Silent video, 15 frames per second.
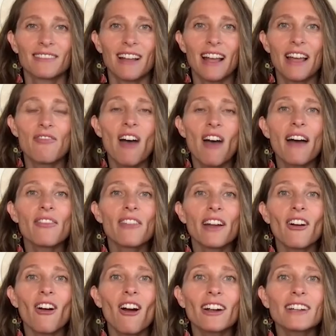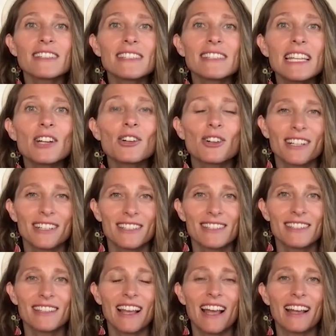and that there are
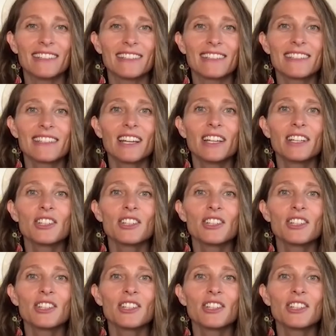secrets and